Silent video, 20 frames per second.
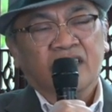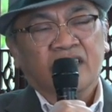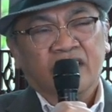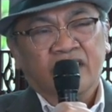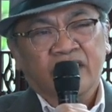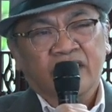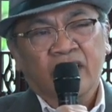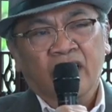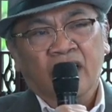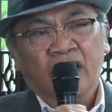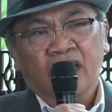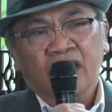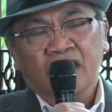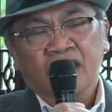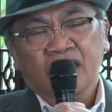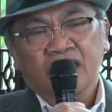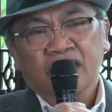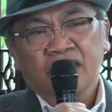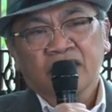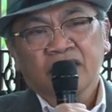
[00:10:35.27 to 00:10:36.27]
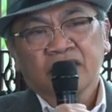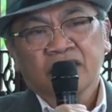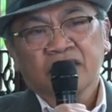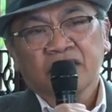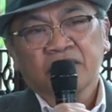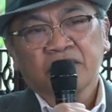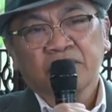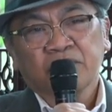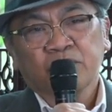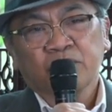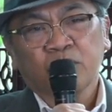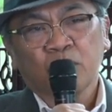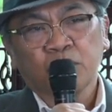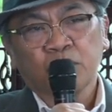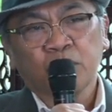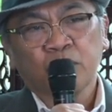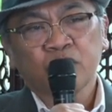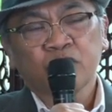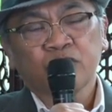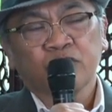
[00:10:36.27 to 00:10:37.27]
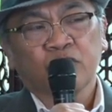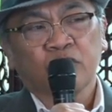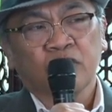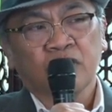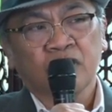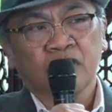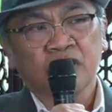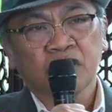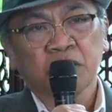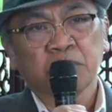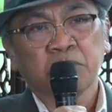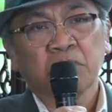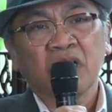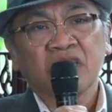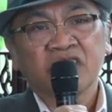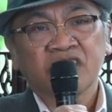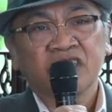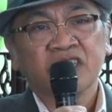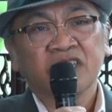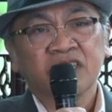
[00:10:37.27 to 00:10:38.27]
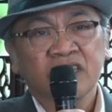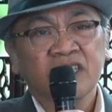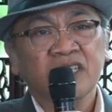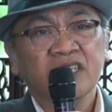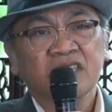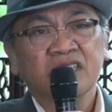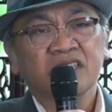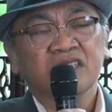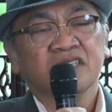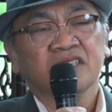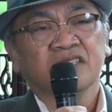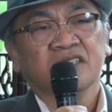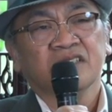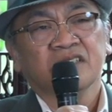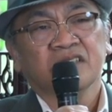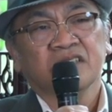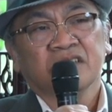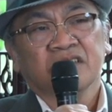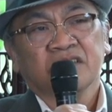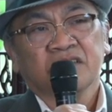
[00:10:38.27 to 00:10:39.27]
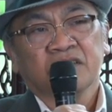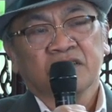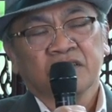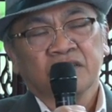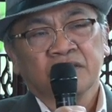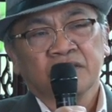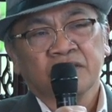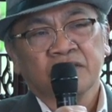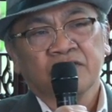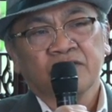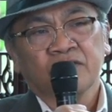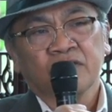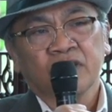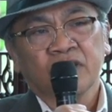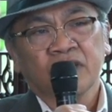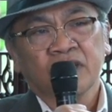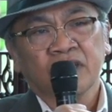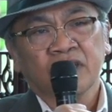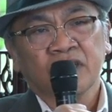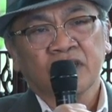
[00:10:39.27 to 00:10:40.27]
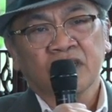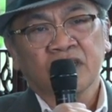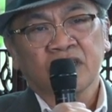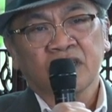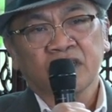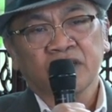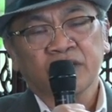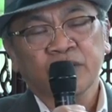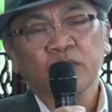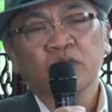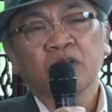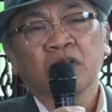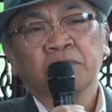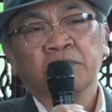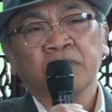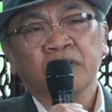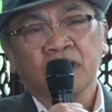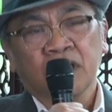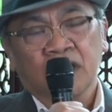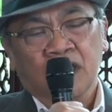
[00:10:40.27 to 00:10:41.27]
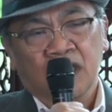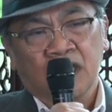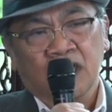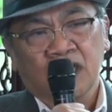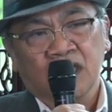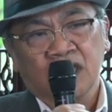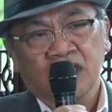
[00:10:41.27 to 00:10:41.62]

Yeah, proposed for the smart city, for the new capital.